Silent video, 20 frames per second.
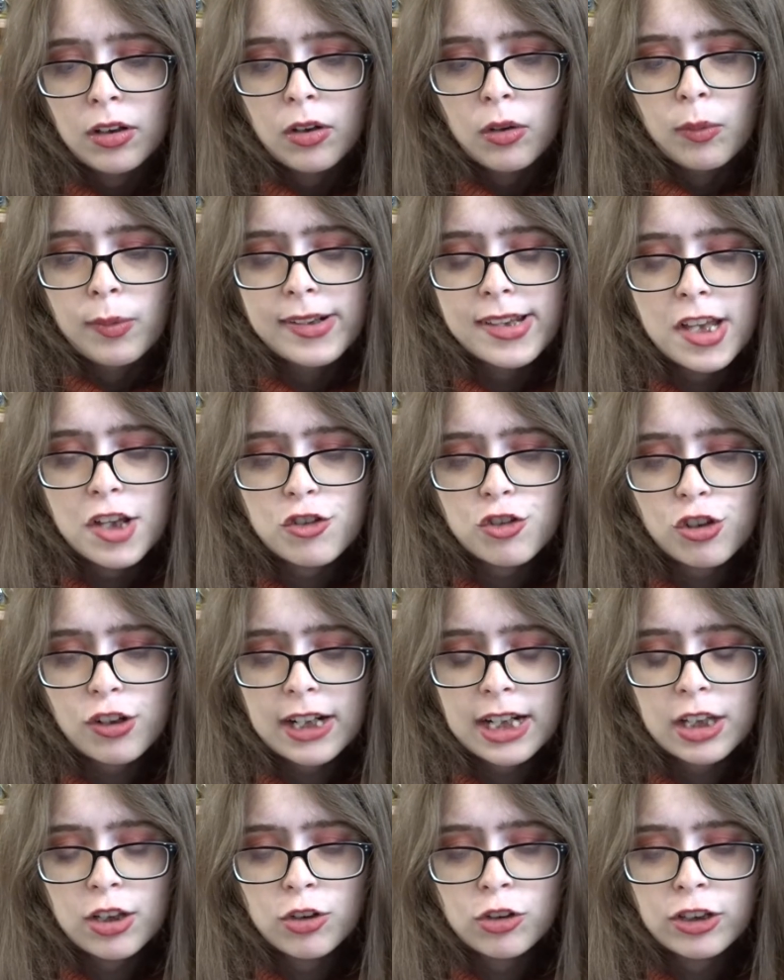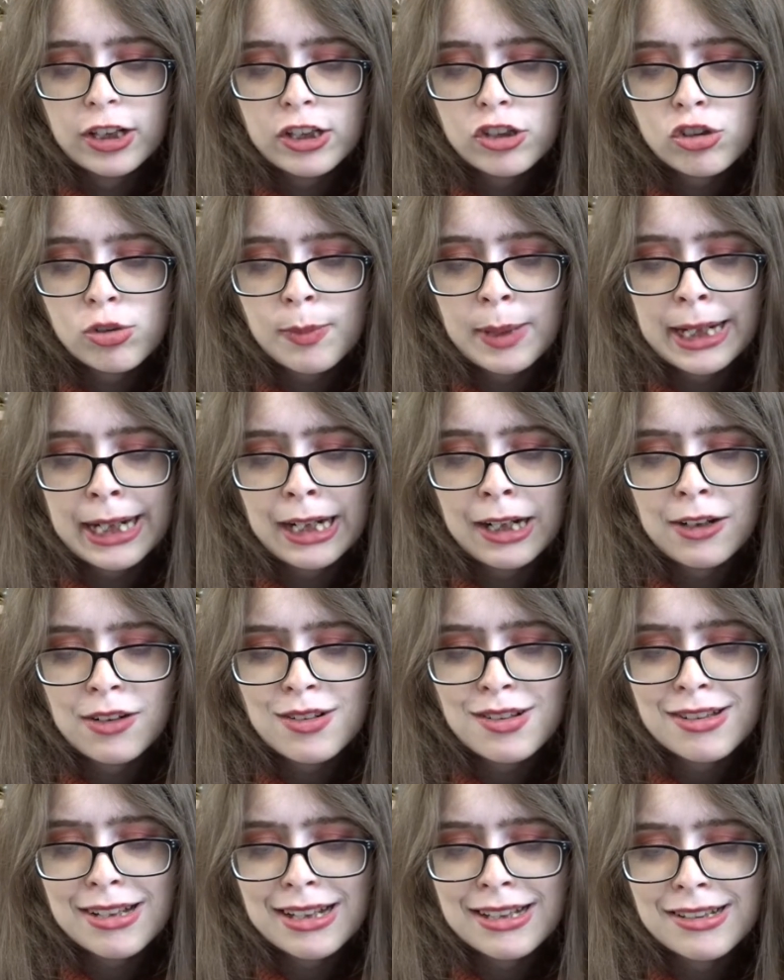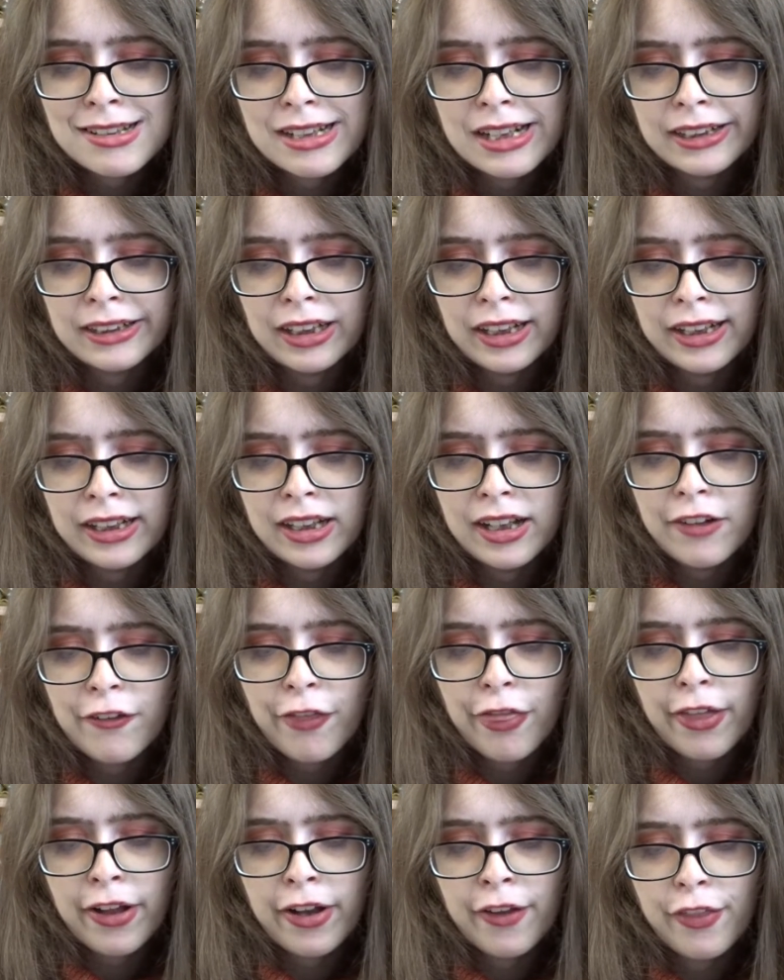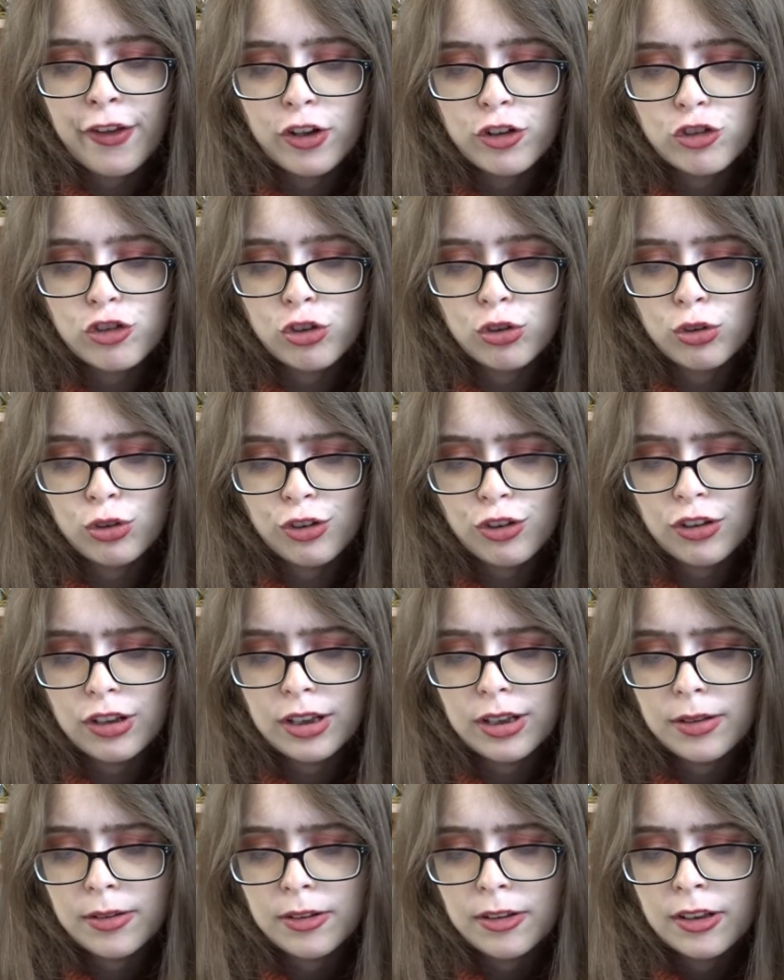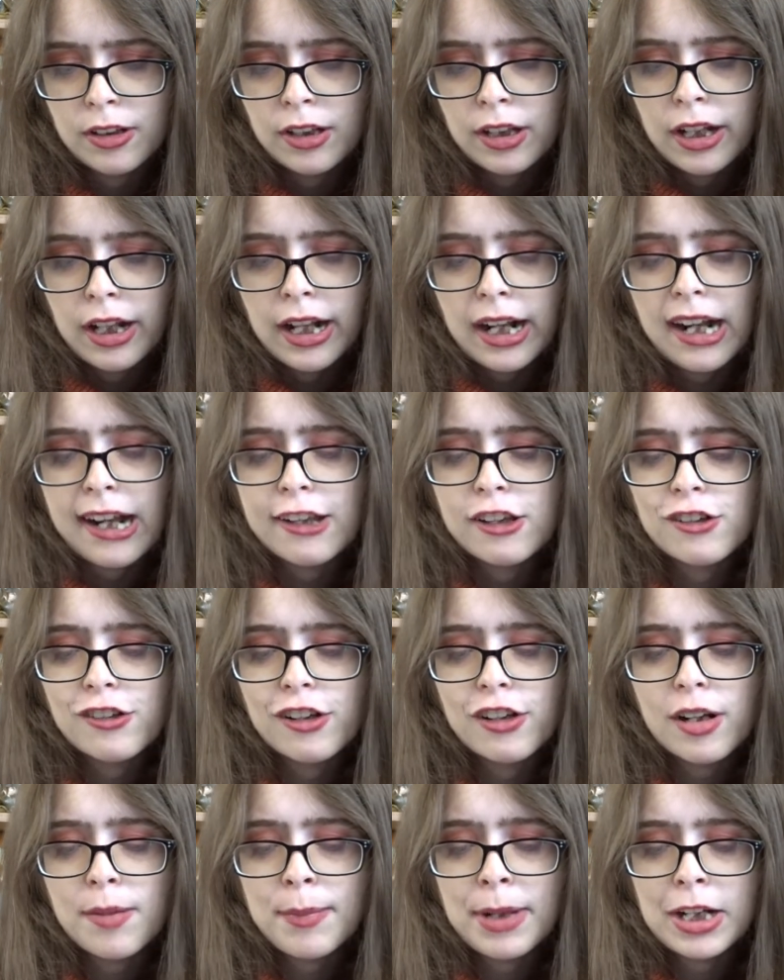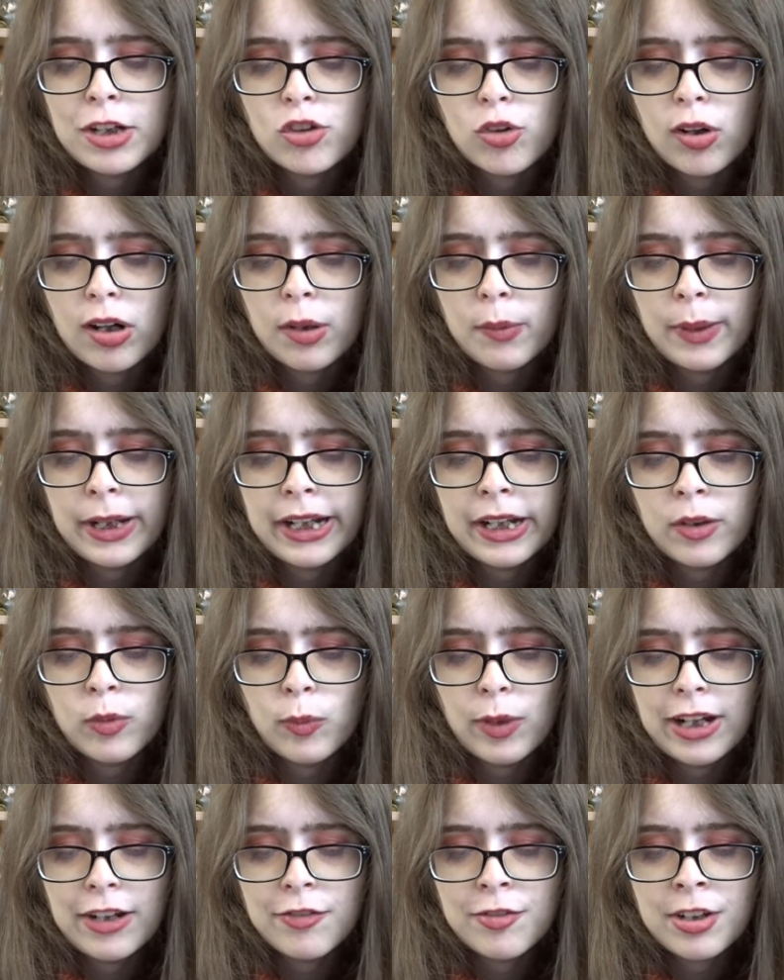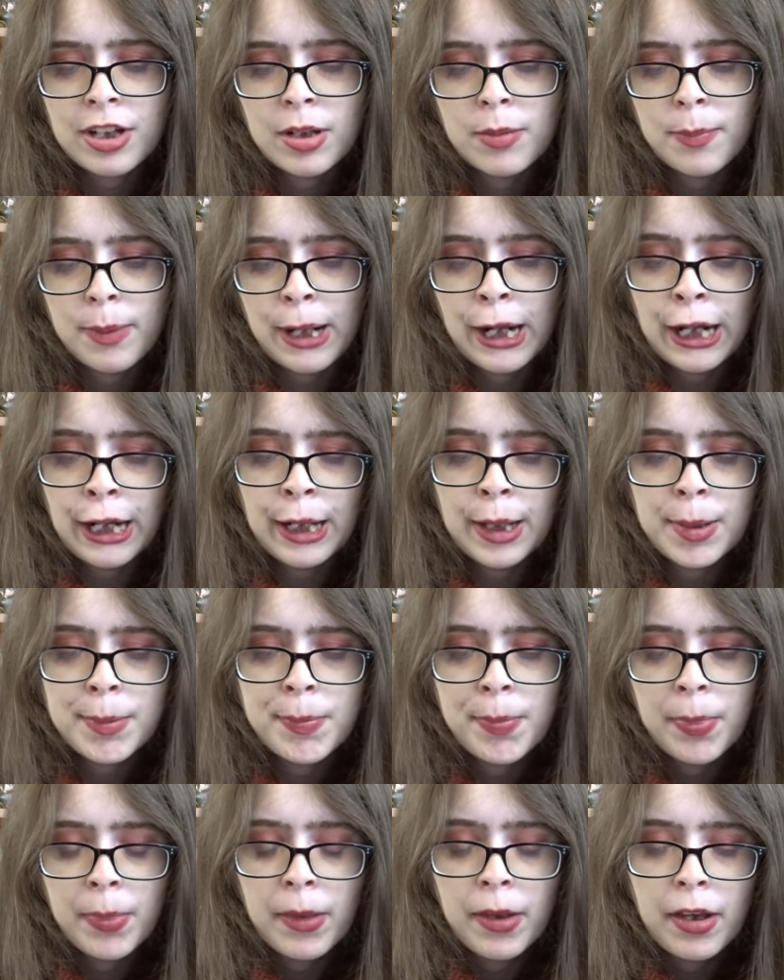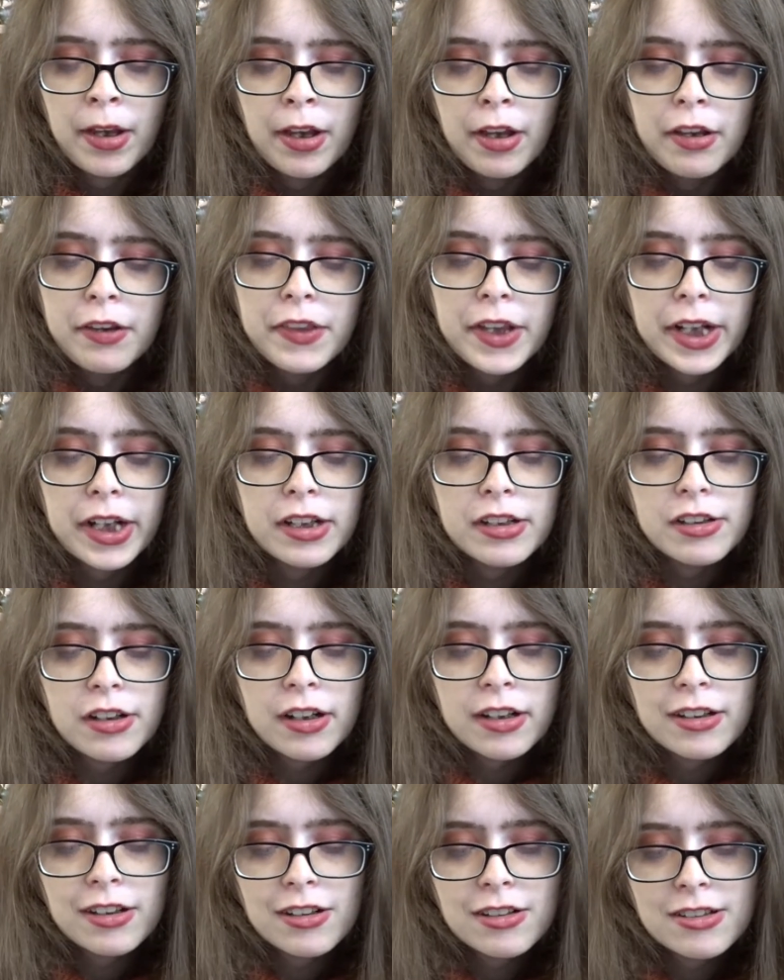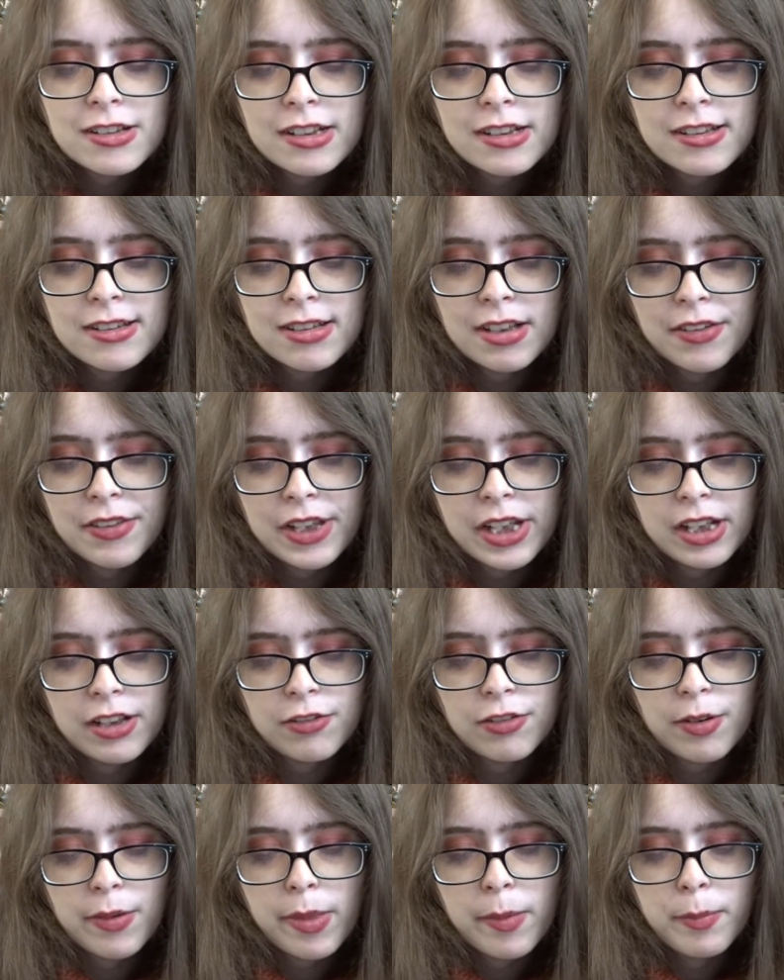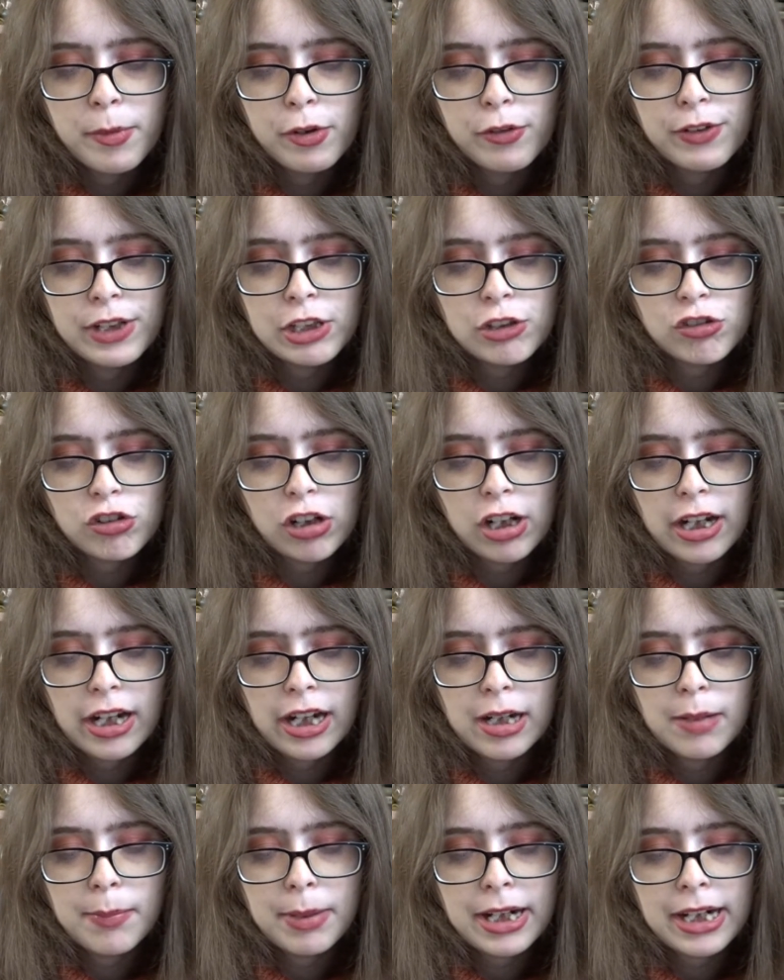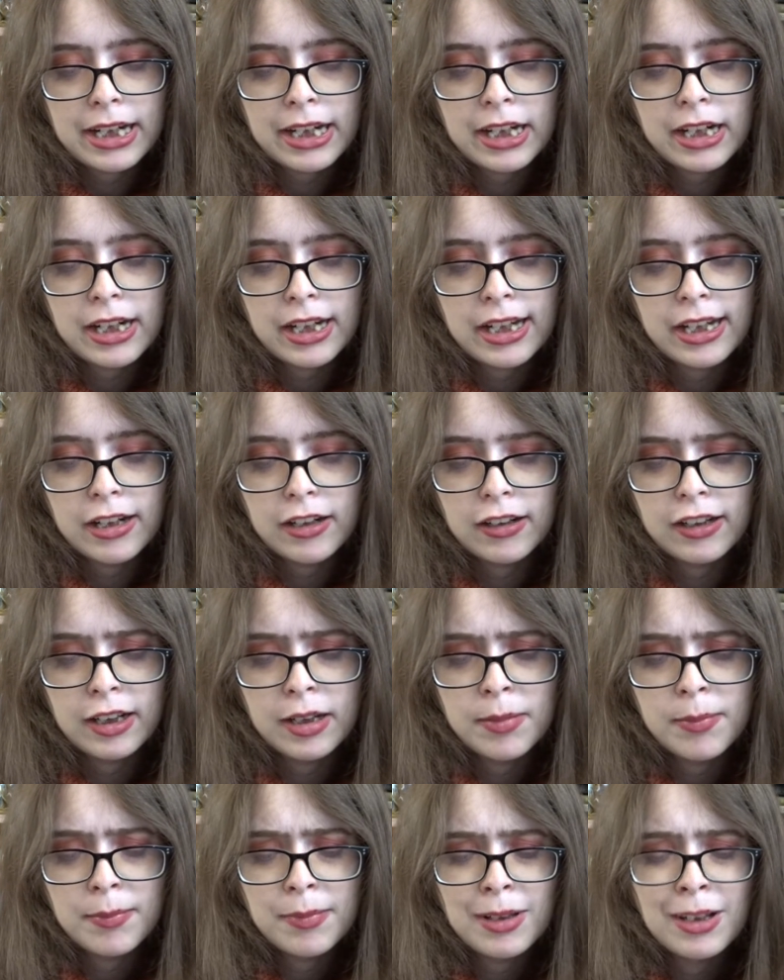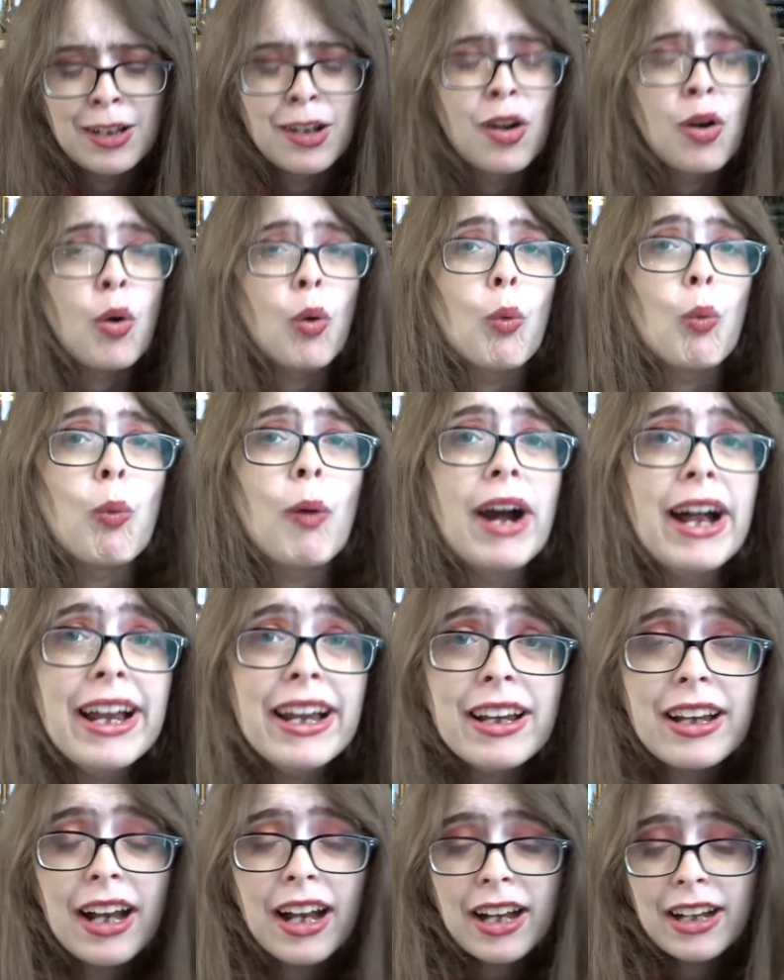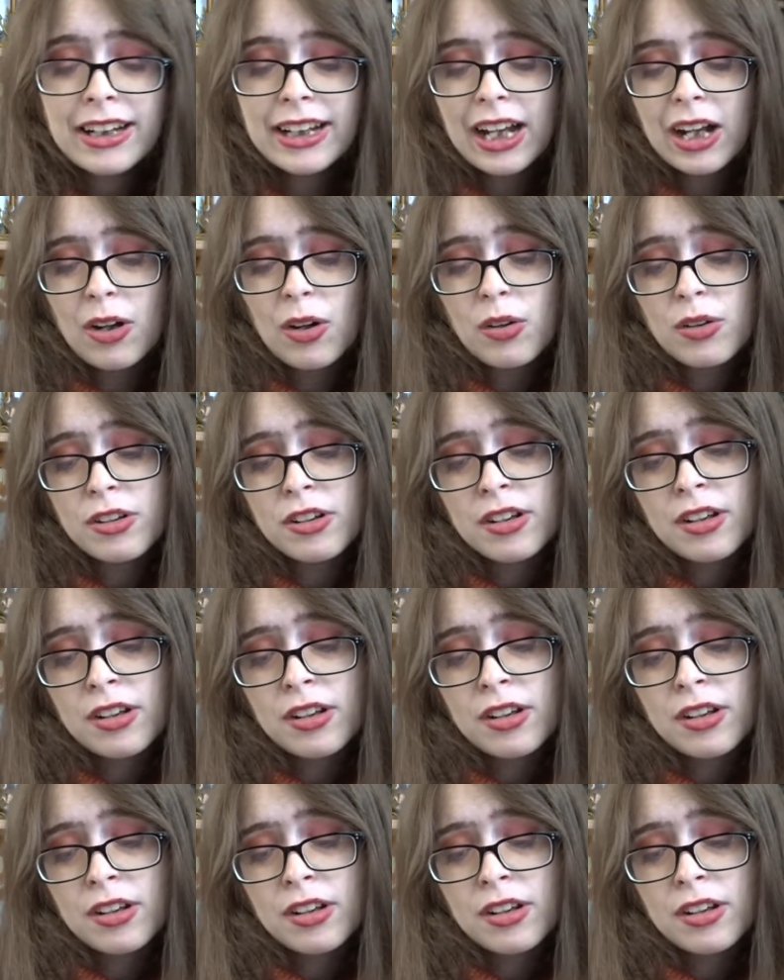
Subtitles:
When the train reached my house, I sadly left the other children. I stood at my doorway and waved goodbye. The conductor said something from the moving train, but I couldn't hear him. "What?" I yelled.